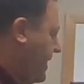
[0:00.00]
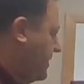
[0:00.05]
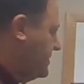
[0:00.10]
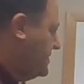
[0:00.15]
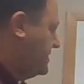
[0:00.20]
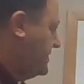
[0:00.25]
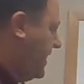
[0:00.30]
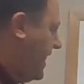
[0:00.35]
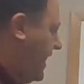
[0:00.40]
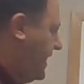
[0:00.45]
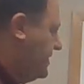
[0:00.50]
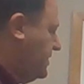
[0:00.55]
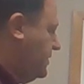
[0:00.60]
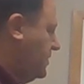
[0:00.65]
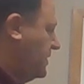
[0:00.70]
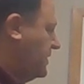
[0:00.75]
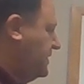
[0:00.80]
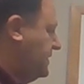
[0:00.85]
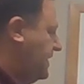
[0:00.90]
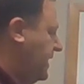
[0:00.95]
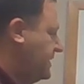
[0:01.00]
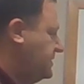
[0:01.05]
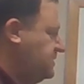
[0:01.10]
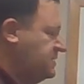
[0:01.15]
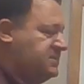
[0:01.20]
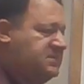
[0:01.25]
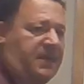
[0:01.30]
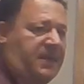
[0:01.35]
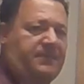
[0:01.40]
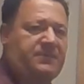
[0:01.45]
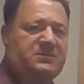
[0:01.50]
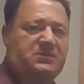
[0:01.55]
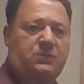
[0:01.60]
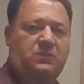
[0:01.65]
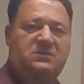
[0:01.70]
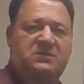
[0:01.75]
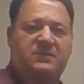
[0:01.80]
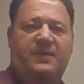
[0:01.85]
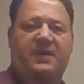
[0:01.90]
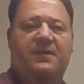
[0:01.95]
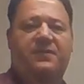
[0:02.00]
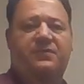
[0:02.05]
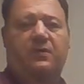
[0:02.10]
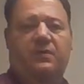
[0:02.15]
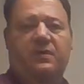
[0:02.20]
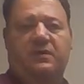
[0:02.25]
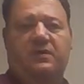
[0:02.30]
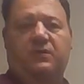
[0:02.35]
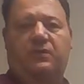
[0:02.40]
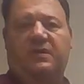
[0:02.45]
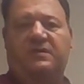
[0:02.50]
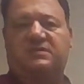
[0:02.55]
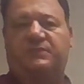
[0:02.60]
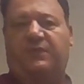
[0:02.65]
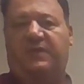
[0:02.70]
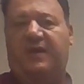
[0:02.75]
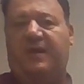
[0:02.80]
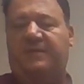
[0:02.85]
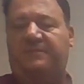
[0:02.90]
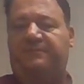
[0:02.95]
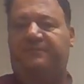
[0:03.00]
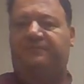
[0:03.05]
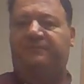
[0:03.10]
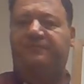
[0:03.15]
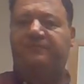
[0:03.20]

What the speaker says: outside to your condensing temperature was about a 30-degree split.